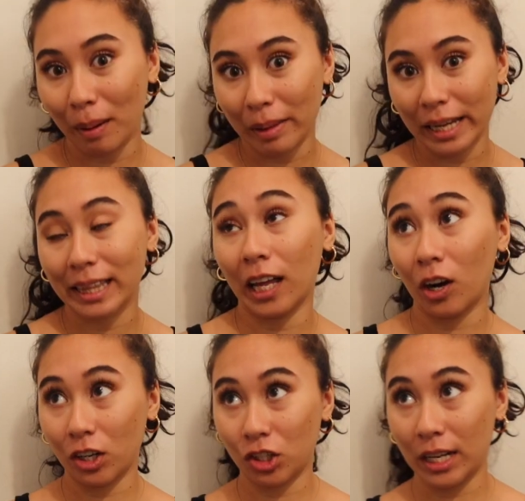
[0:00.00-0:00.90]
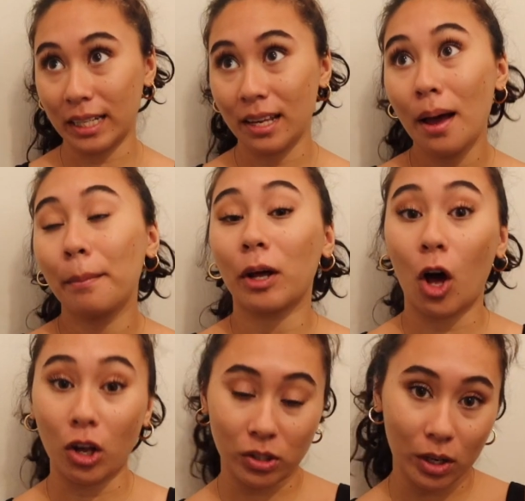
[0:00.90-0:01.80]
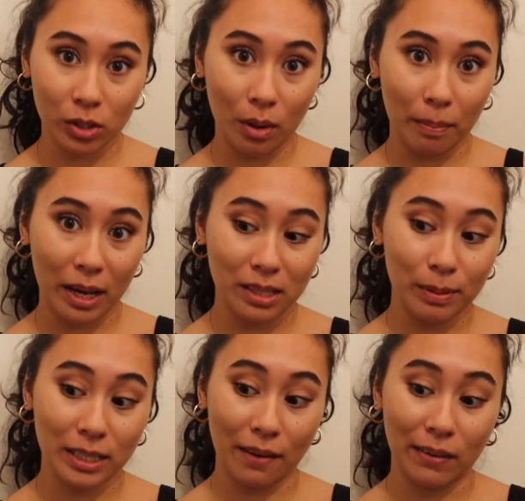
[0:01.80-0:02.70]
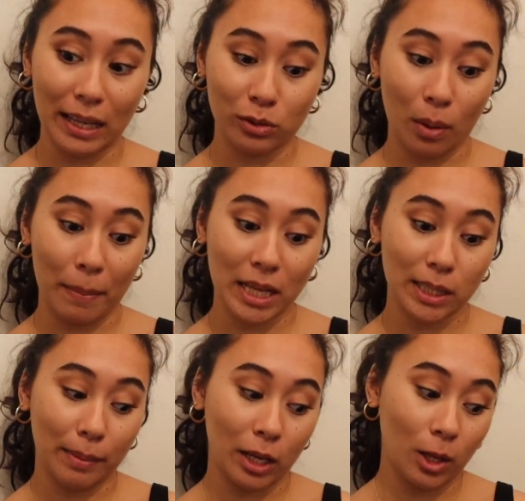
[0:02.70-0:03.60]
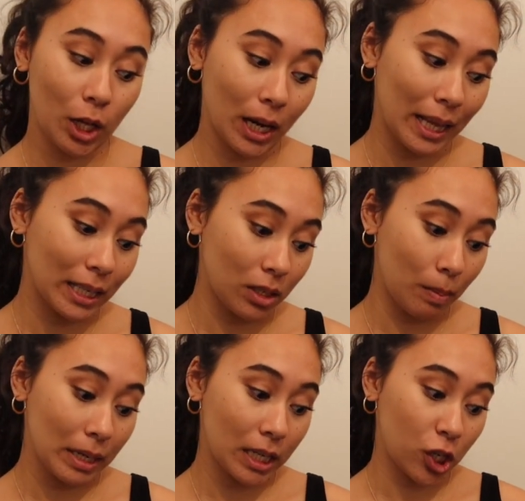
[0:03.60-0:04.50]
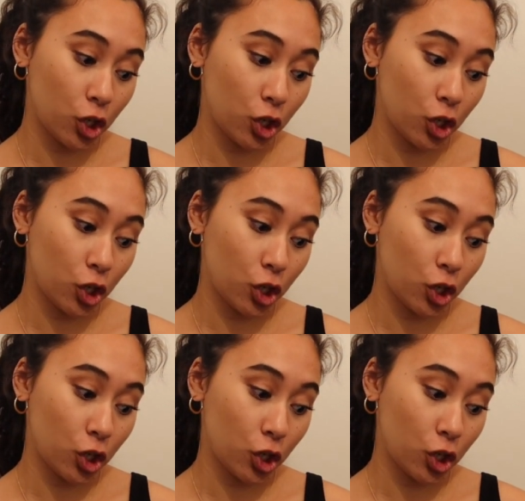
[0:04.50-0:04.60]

public that aren't jeans, but also aren't sweatpants because I feel like sweatpants make you look a little bit...